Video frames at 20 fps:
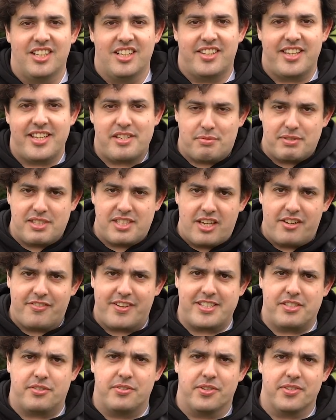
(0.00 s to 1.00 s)
These reserve
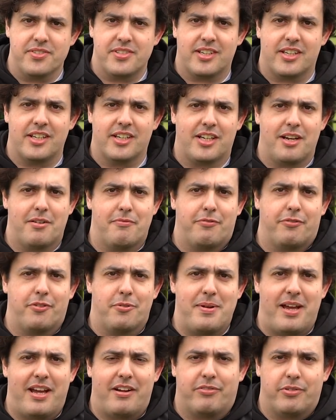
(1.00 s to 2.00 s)
astronauts are going to come
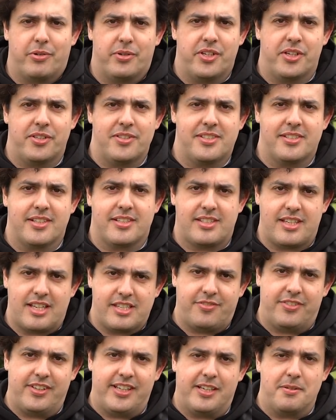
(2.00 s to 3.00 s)
from everyone who
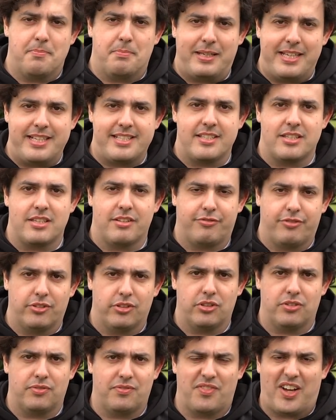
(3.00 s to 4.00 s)
successfully completed the
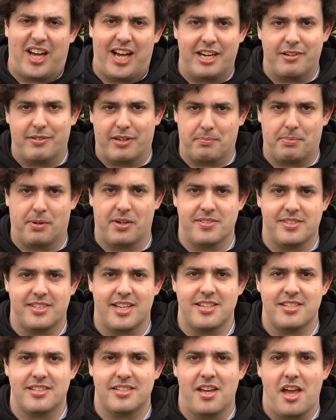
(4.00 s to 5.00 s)
full hiring
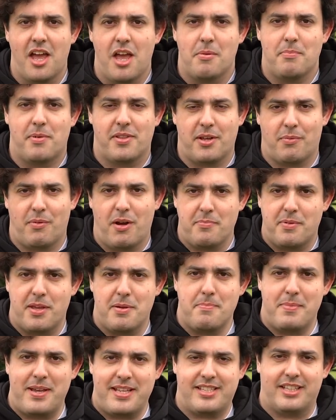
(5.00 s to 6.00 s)
process, but they won't be
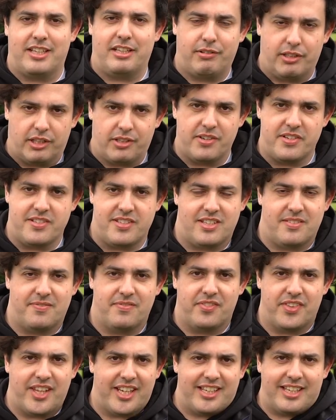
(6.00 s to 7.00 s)
immediately recruited.
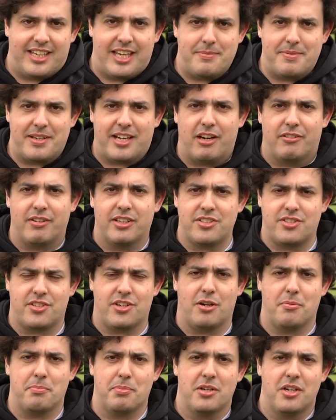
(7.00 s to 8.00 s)
They can keep their current
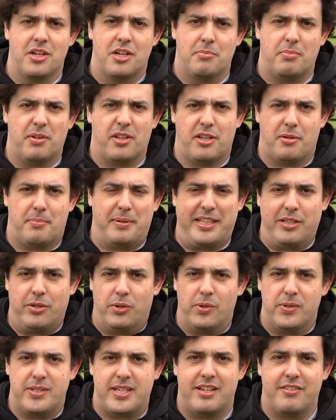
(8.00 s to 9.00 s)
job, but they'll be
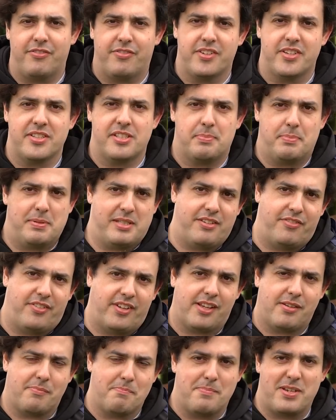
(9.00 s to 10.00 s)
called in for
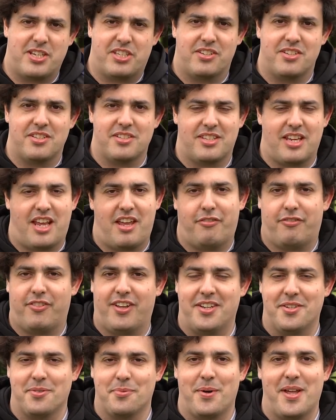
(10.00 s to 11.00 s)
specific missions if
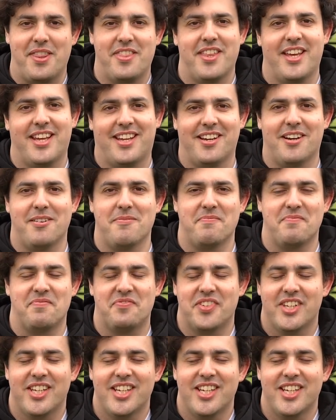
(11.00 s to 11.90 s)
and when they come.